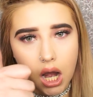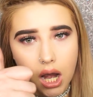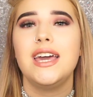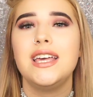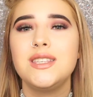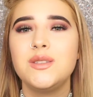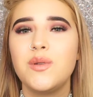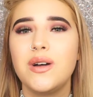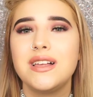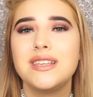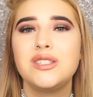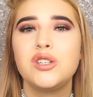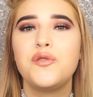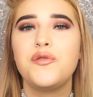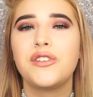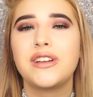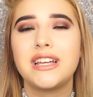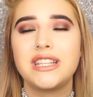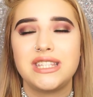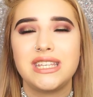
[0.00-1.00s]
As well as don't
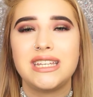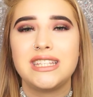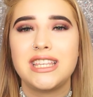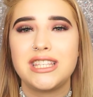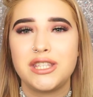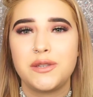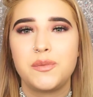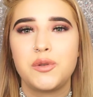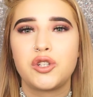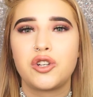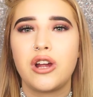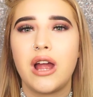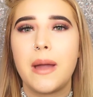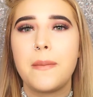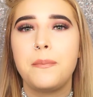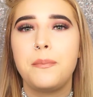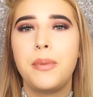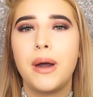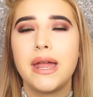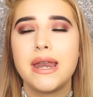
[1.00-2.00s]
forget to hit that
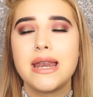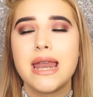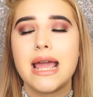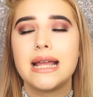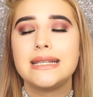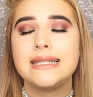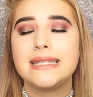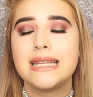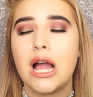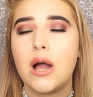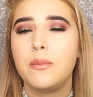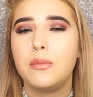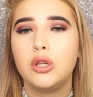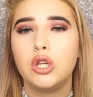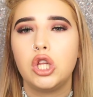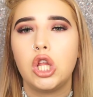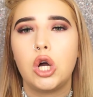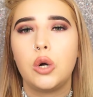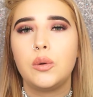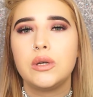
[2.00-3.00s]
subscribe button down
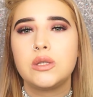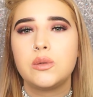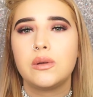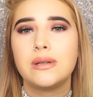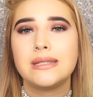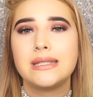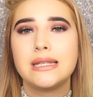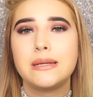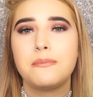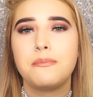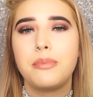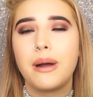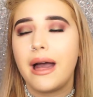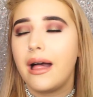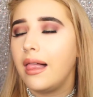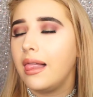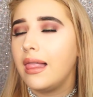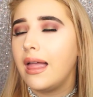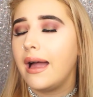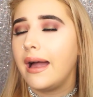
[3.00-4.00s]
below, as well as the
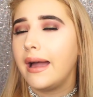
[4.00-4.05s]
bell